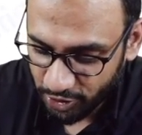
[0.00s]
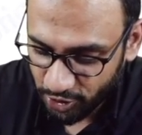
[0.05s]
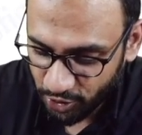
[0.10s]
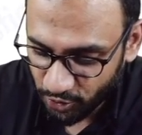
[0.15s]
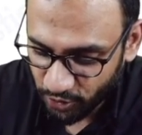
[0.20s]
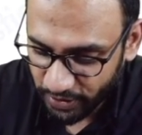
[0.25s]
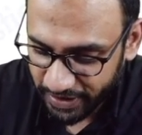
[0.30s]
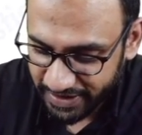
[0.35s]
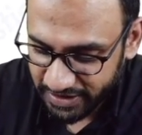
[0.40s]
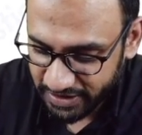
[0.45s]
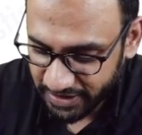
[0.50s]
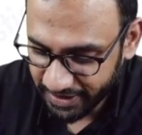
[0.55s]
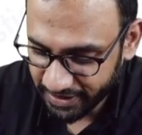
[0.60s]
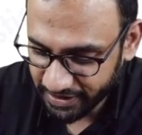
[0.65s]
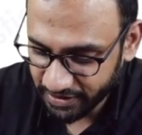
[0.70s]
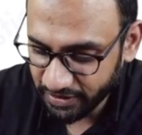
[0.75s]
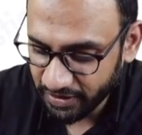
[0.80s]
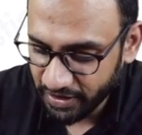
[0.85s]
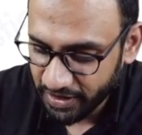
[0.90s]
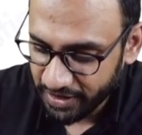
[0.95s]
2 days
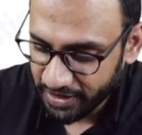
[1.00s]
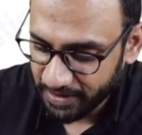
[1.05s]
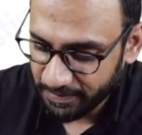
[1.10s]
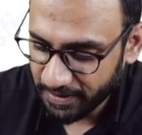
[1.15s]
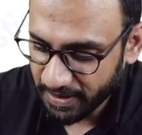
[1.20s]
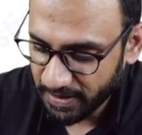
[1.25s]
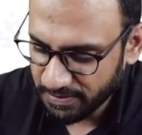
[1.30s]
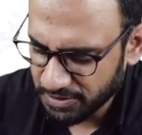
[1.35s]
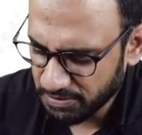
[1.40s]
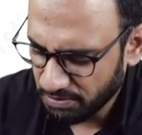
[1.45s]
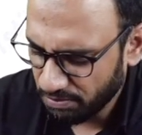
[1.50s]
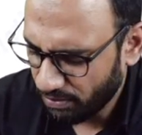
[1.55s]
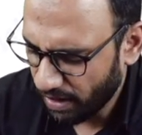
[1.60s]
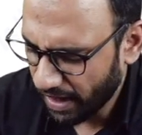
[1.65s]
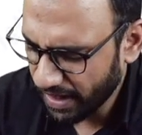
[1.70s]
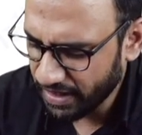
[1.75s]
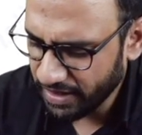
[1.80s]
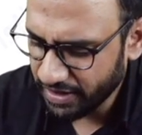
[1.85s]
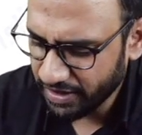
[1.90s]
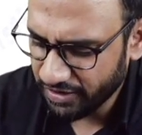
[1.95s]
later, he becomes
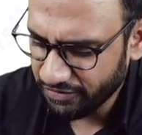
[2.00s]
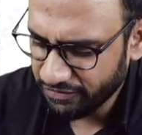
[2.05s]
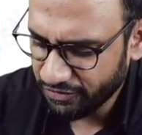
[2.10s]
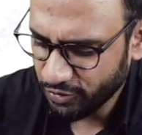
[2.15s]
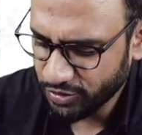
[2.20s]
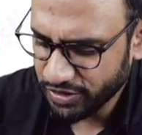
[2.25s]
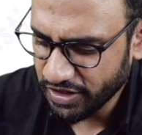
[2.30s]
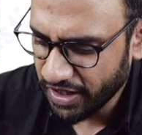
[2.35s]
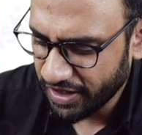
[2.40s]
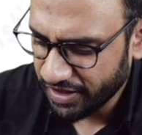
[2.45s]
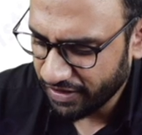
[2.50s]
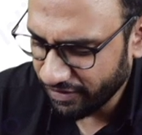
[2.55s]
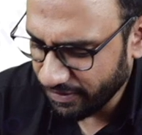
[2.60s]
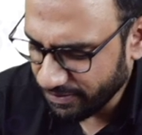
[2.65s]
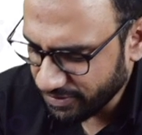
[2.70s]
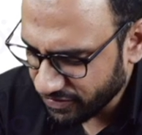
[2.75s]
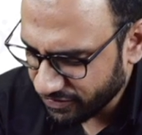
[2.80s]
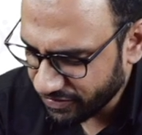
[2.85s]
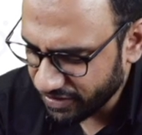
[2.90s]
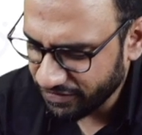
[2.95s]
mildly confused,
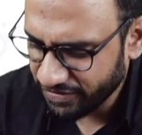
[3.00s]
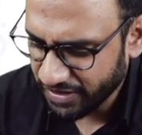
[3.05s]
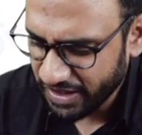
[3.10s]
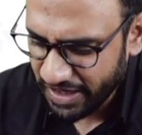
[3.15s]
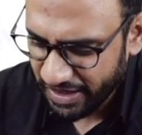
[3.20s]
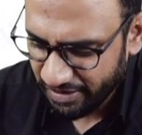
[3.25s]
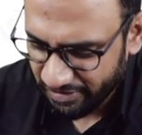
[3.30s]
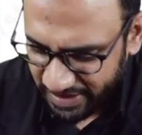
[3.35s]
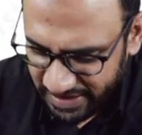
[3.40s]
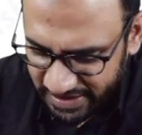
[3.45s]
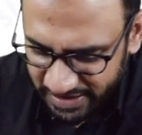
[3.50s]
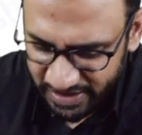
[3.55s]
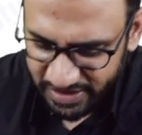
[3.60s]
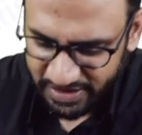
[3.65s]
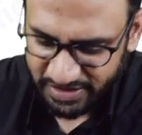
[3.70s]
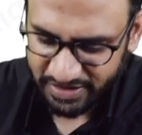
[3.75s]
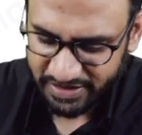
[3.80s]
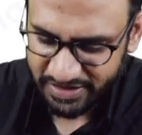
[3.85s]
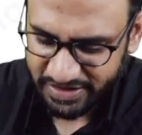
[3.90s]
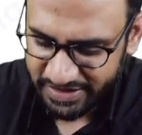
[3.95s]
develops fever,
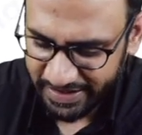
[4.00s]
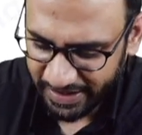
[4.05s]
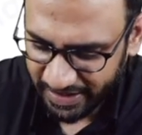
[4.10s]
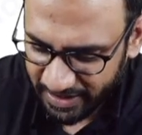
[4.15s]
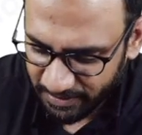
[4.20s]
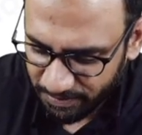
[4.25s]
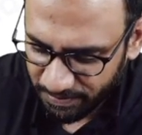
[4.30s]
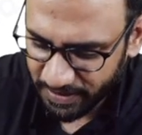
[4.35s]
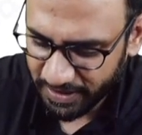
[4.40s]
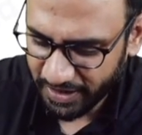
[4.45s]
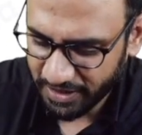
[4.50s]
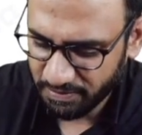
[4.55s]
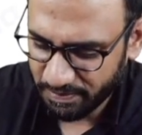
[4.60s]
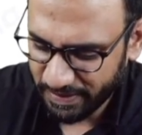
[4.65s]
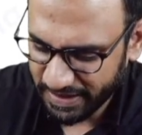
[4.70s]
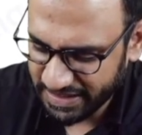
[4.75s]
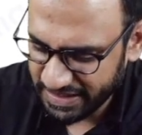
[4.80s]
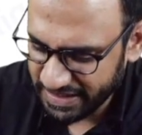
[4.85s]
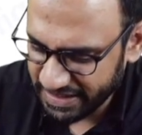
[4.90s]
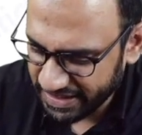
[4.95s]
restlessness, tachypnea and
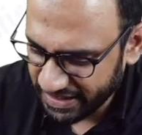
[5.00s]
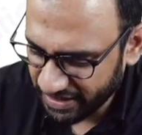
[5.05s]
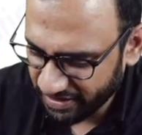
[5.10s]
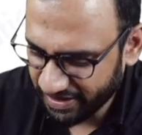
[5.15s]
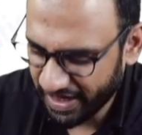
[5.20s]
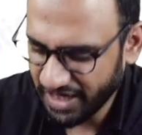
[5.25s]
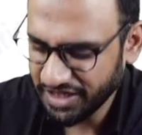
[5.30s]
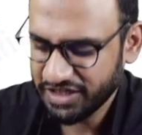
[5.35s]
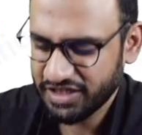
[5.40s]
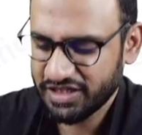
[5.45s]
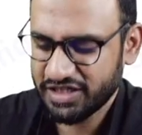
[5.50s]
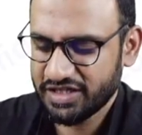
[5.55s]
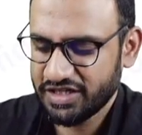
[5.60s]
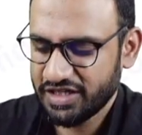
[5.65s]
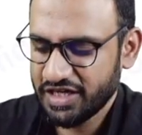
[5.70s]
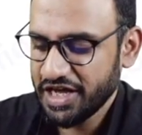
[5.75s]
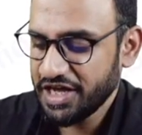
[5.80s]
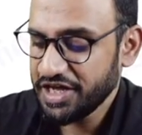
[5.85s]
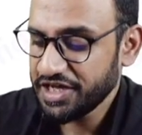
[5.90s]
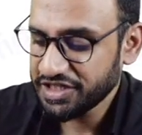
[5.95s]
petechial rashes.
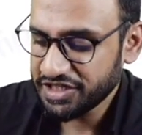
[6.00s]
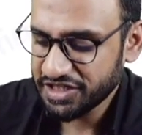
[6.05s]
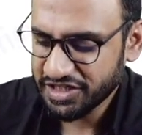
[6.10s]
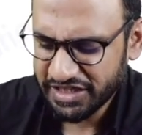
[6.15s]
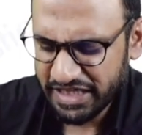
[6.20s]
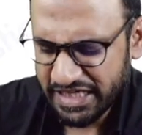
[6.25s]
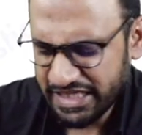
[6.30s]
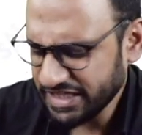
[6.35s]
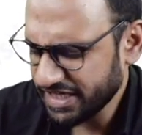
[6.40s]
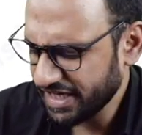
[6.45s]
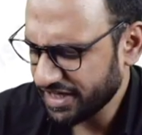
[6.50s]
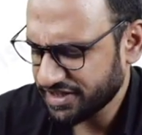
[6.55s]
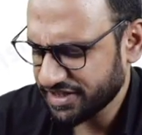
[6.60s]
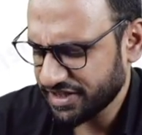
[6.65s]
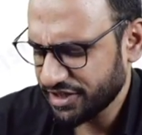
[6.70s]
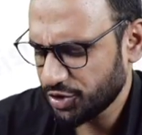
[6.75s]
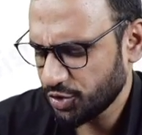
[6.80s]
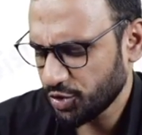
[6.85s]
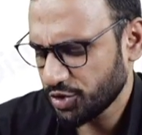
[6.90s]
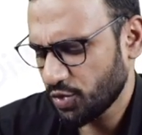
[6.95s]
His chest
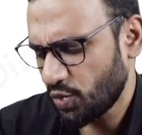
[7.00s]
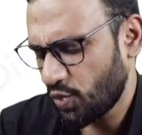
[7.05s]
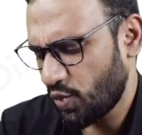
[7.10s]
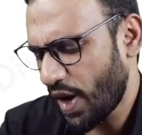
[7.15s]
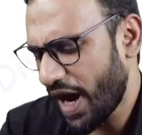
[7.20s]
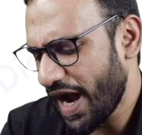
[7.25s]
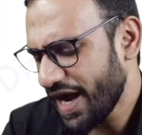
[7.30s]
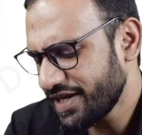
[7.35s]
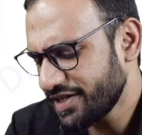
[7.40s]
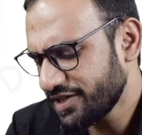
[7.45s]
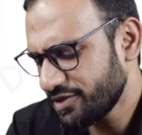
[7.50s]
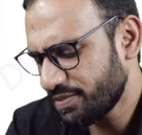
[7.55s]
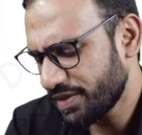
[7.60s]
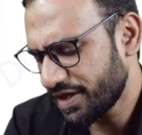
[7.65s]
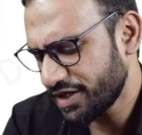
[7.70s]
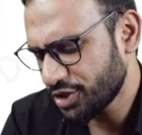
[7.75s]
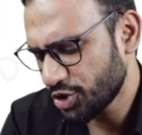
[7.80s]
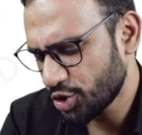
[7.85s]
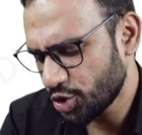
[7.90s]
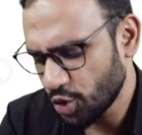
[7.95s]
X-ray shows
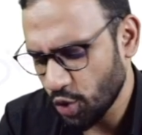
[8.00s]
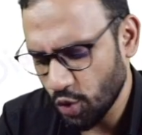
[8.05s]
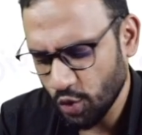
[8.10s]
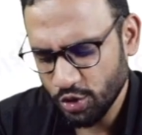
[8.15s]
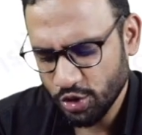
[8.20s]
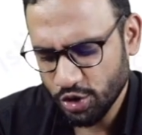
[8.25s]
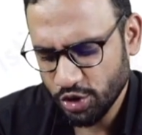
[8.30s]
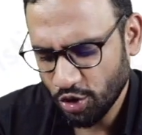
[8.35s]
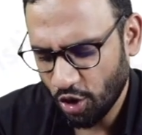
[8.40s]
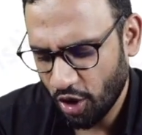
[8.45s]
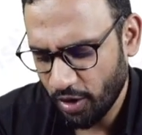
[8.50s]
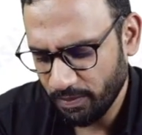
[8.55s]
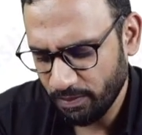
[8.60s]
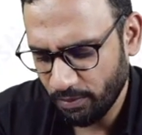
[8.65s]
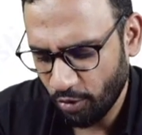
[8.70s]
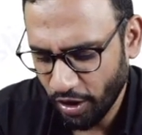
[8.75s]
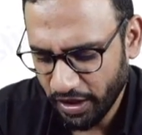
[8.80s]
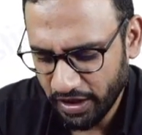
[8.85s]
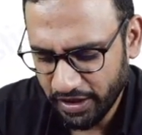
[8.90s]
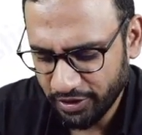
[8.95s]
widespread snowstorm
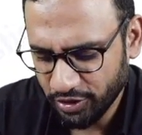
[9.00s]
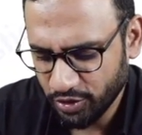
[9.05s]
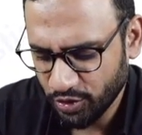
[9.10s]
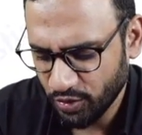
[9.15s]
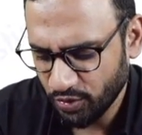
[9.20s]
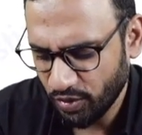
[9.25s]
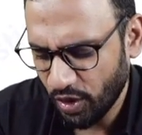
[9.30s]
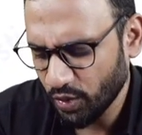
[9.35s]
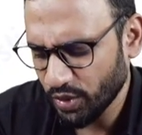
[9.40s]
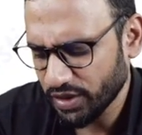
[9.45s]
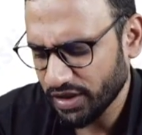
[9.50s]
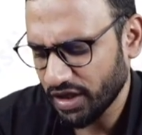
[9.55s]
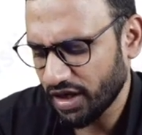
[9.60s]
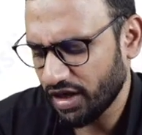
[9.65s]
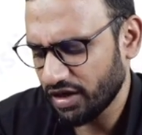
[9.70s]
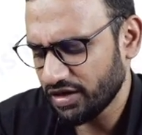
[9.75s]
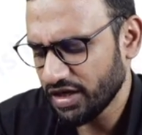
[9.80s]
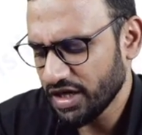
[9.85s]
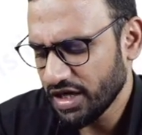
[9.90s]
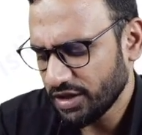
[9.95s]
mottling throughout the
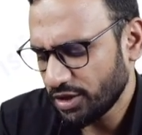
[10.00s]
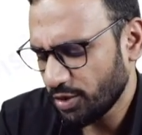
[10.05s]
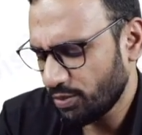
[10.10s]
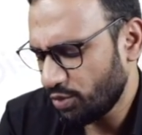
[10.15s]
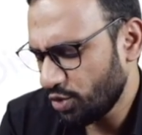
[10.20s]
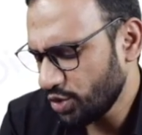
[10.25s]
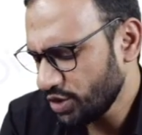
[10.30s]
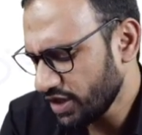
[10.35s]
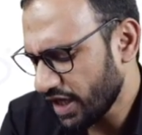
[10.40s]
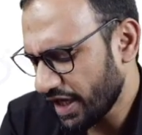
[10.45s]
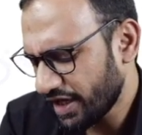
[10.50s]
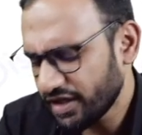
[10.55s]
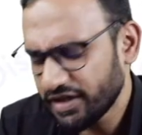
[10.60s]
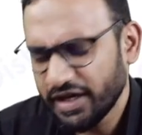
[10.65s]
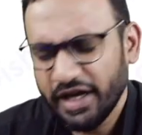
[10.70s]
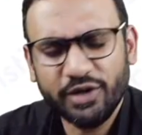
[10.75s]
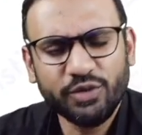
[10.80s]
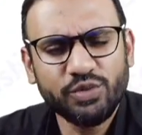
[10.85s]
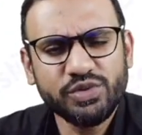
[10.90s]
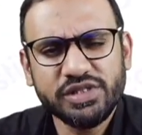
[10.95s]
lung. The most likely
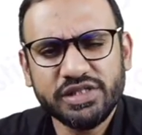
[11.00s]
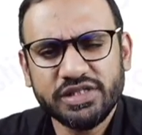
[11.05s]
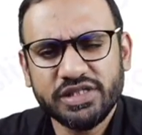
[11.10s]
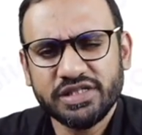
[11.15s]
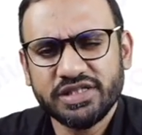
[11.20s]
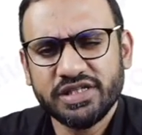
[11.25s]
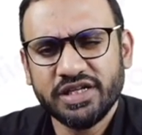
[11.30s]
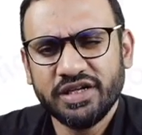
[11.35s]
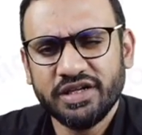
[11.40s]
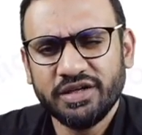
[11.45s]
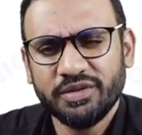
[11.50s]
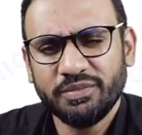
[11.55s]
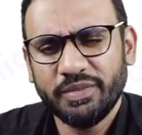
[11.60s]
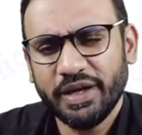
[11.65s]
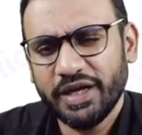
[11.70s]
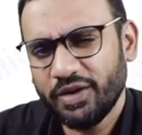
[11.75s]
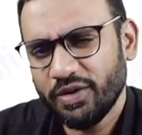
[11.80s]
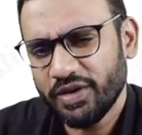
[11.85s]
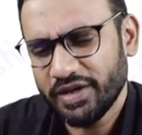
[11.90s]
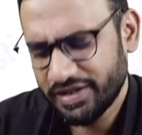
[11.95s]
diagnosis is,
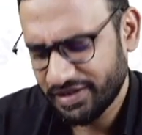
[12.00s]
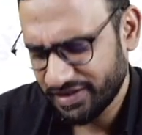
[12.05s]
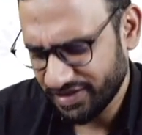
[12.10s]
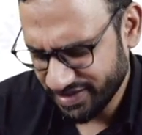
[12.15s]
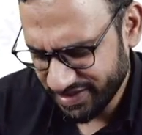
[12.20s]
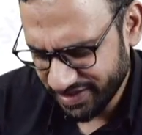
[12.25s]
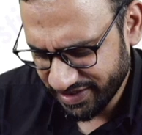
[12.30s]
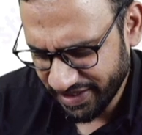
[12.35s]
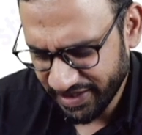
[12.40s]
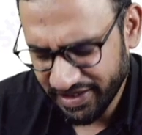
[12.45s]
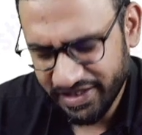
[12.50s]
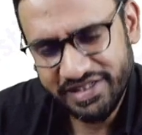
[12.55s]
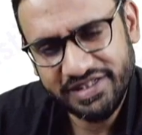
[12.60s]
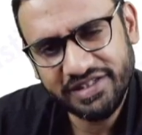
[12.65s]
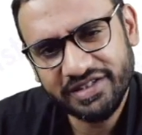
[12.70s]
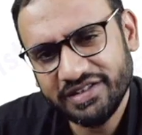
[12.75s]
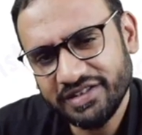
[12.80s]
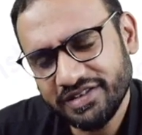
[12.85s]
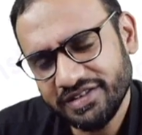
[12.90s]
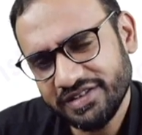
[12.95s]
my God, does it get
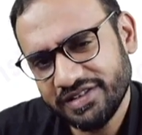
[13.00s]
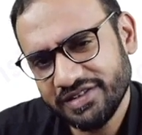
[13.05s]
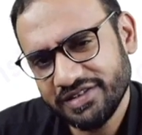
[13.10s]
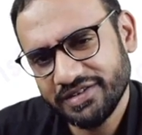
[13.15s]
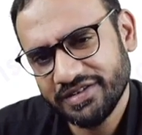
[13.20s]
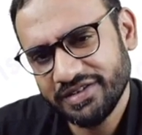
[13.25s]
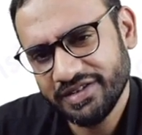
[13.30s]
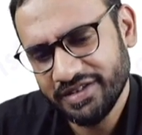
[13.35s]
easier than this?